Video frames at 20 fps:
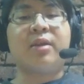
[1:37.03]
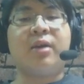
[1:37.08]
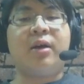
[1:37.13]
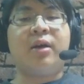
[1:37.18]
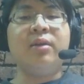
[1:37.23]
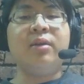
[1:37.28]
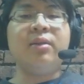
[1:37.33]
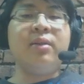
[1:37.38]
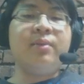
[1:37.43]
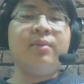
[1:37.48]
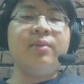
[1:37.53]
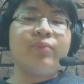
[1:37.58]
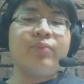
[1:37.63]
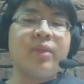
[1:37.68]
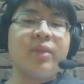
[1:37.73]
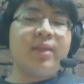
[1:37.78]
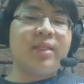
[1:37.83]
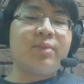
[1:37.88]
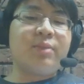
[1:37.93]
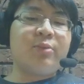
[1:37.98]
call.
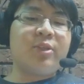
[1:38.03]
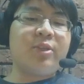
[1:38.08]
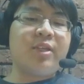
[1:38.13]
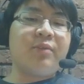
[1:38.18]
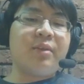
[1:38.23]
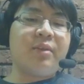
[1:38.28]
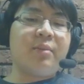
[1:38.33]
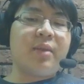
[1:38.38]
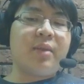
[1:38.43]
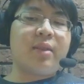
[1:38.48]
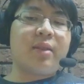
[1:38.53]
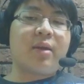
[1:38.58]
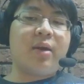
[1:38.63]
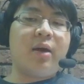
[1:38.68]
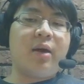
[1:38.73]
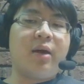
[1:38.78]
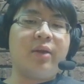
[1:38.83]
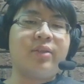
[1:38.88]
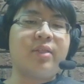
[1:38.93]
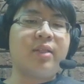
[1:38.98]
Let's pretend we made the
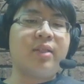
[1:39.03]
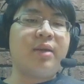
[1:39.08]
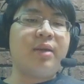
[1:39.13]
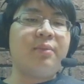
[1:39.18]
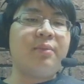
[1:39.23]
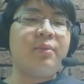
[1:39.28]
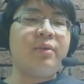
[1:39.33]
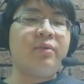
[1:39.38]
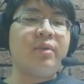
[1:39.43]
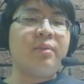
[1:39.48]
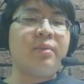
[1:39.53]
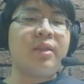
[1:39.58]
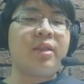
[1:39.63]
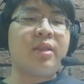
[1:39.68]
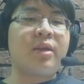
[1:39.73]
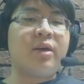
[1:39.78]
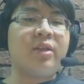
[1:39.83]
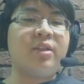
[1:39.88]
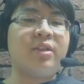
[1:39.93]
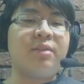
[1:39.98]
call to the company. We
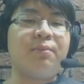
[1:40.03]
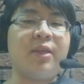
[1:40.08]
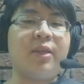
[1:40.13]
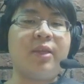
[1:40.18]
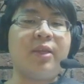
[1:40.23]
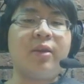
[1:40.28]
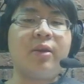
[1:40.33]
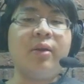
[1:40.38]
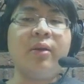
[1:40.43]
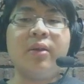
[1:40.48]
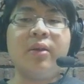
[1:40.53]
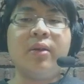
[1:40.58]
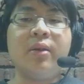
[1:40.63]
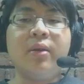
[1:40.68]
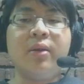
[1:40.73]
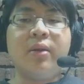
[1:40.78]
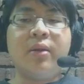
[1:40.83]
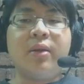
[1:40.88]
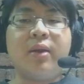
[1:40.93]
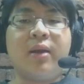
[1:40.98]
made the call to Peter,
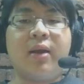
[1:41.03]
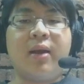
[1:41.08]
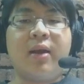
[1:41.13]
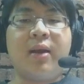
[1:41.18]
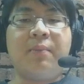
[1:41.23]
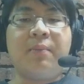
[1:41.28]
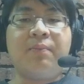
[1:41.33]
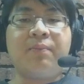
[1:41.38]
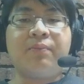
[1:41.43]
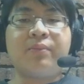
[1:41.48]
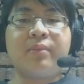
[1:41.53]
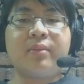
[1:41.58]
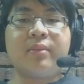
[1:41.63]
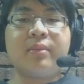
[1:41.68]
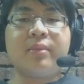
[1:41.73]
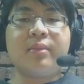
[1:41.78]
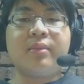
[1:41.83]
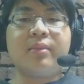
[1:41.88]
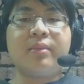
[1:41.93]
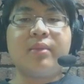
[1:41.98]
and
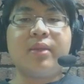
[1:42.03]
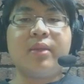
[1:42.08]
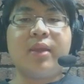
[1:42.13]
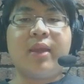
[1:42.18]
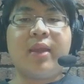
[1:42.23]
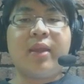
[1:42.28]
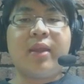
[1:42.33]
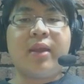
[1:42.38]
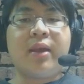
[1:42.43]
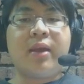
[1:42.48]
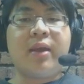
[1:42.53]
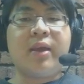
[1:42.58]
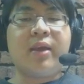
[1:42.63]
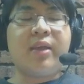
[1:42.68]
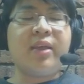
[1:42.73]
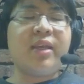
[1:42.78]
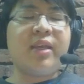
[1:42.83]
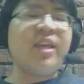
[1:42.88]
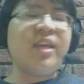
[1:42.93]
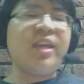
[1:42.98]
it